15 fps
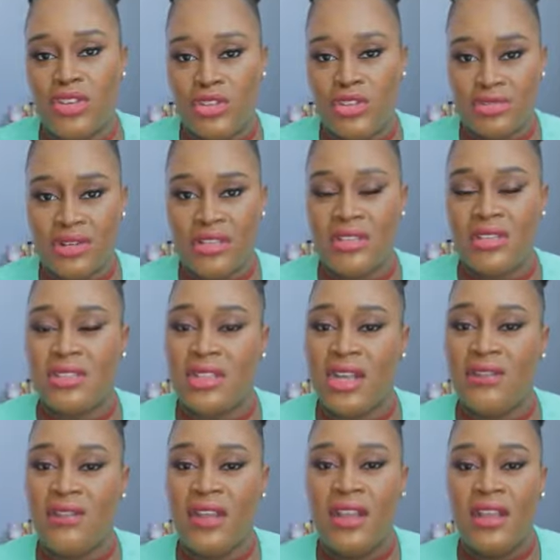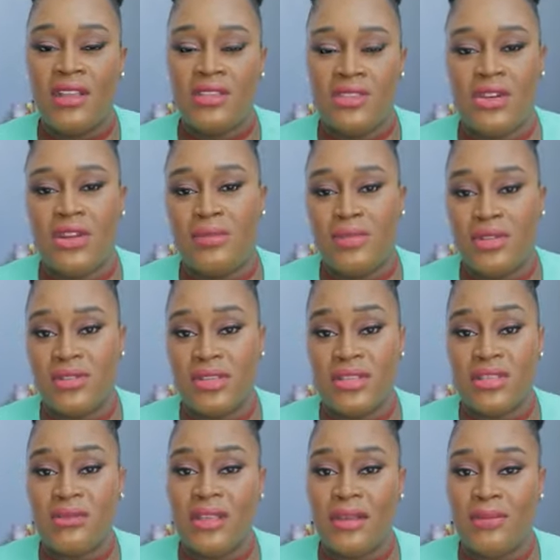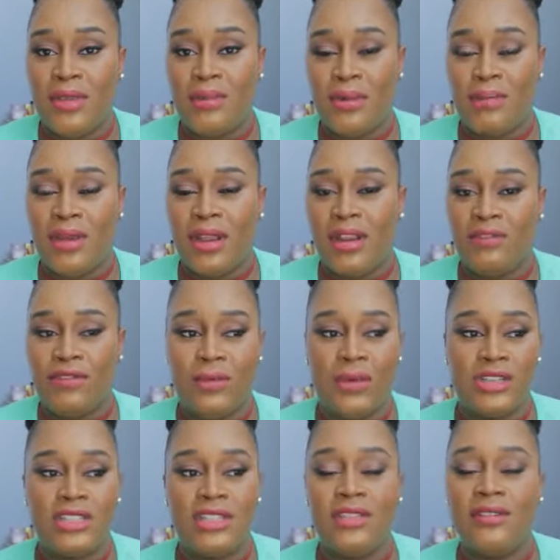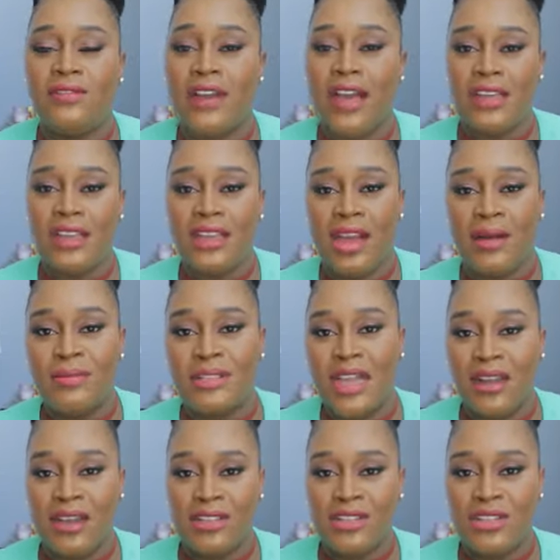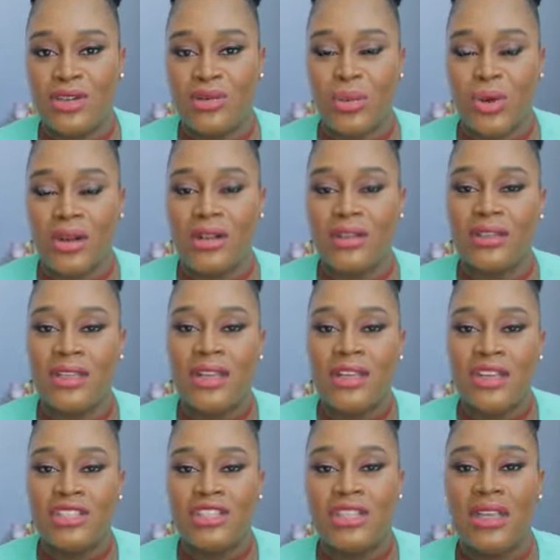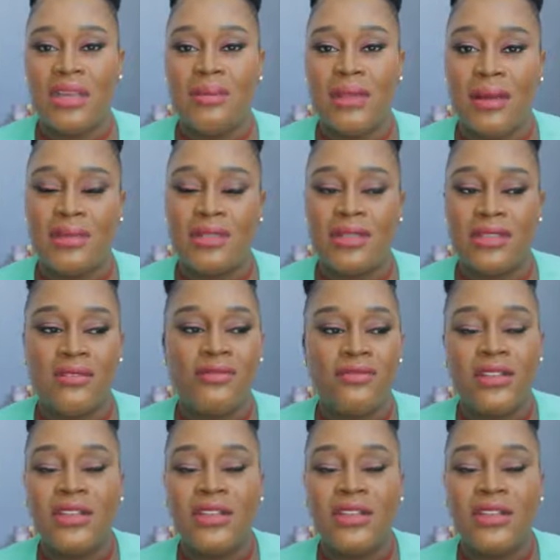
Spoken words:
nutrients and stuff, so her immune system can be prepared for when she finally comes out into the world. She can be able to